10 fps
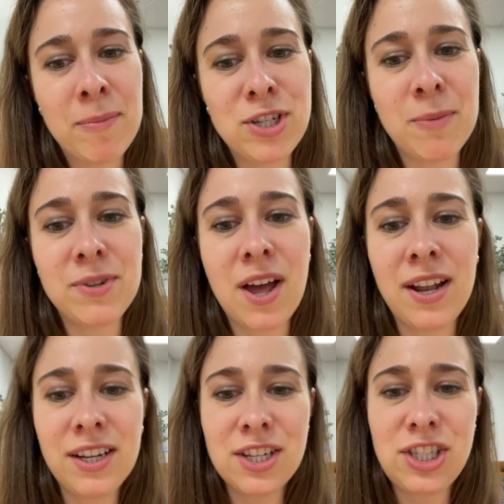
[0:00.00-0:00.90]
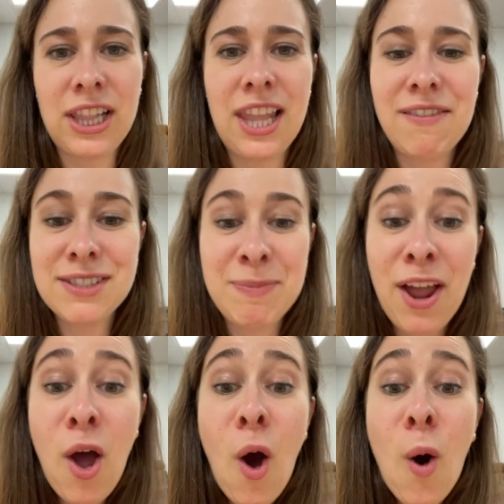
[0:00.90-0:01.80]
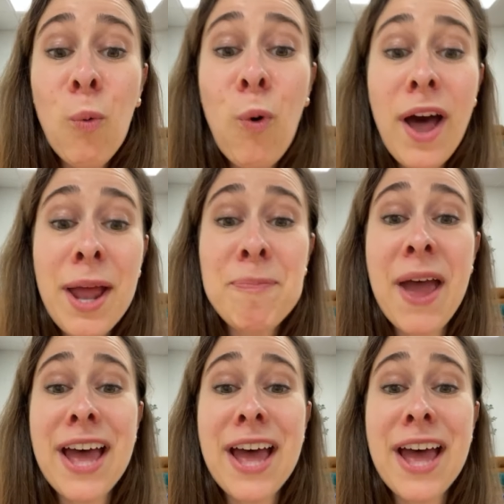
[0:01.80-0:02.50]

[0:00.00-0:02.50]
What? Pastor Dwayne's on too?